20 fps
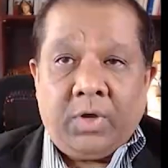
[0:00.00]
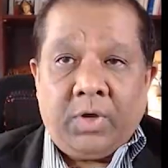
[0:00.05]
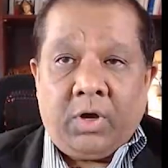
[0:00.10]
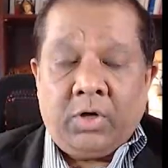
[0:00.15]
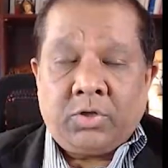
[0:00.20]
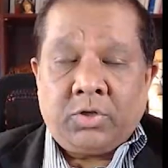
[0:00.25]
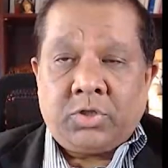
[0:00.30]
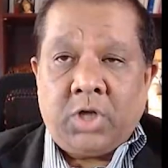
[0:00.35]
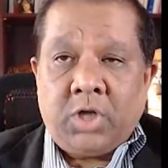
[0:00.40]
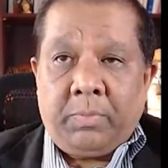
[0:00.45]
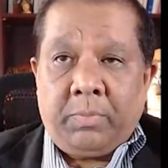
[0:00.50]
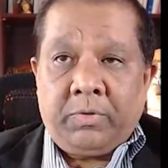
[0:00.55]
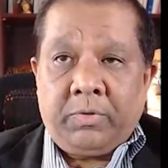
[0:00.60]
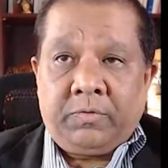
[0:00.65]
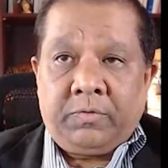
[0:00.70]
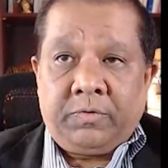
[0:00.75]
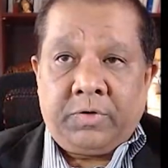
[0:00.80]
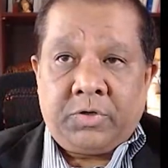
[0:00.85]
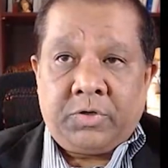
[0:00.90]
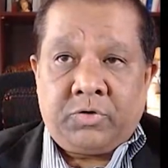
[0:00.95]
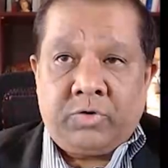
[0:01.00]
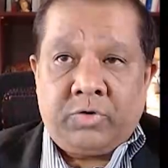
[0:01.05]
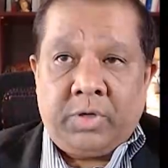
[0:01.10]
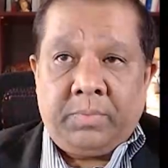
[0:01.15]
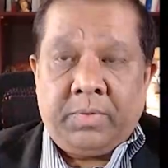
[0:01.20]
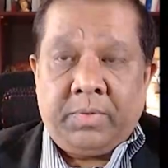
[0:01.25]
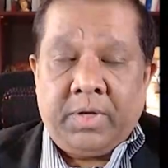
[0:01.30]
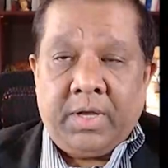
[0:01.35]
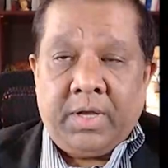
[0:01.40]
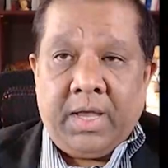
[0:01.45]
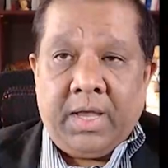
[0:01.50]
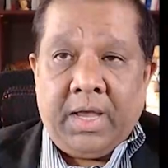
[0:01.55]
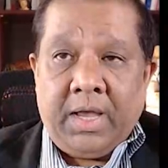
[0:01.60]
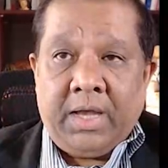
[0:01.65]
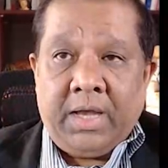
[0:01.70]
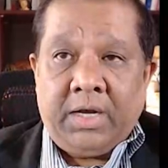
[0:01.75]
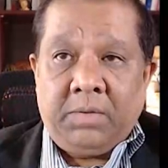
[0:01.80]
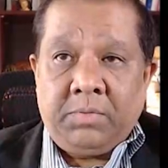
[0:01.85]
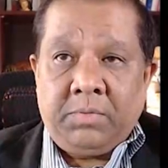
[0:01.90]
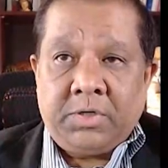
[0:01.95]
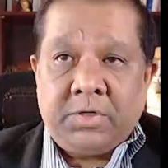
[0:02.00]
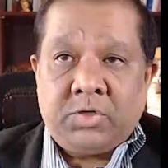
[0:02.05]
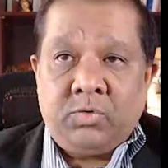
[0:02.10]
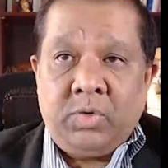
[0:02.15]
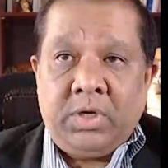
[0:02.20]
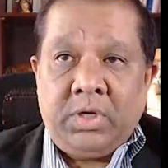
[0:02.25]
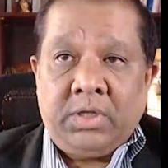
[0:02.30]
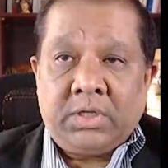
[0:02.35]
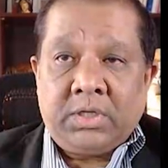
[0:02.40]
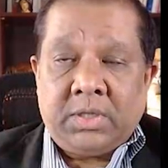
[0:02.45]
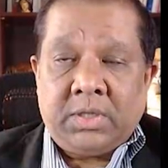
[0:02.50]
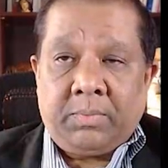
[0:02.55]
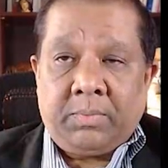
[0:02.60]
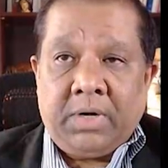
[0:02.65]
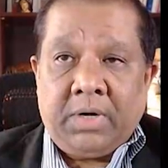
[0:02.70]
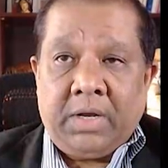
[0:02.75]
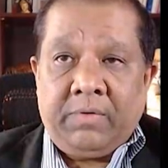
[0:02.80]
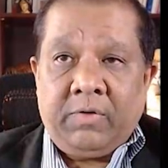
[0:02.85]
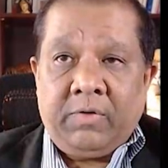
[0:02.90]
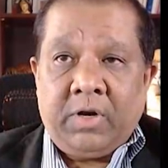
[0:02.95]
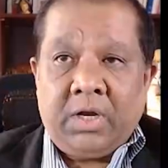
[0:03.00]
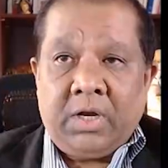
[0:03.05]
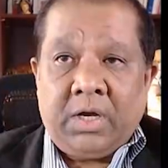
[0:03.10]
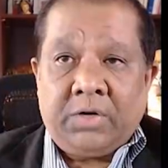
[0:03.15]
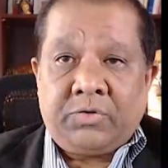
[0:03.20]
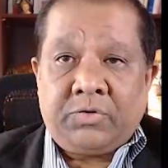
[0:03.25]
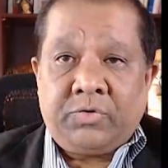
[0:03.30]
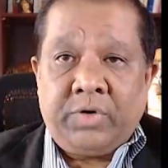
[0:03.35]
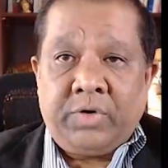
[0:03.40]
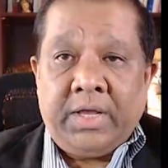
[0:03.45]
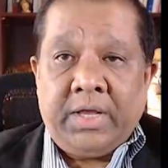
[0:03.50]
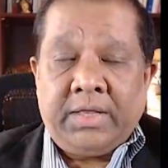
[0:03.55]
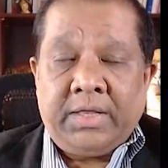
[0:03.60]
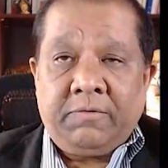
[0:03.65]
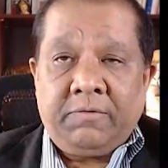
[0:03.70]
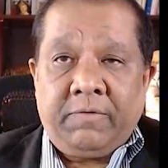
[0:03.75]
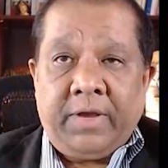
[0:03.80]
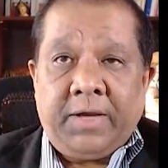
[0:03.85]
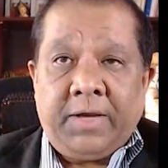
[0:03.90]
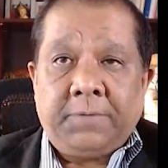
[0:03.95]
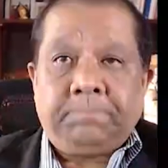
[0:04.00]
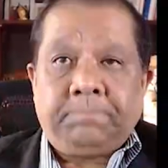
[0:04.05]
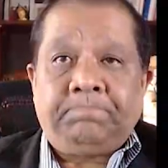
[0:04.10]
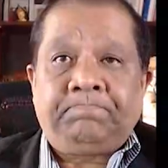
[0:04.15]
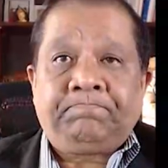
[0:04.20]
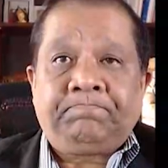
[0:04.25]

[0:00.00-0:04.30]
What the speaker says: on top of the first rib and in between the subclavian artery and the vein.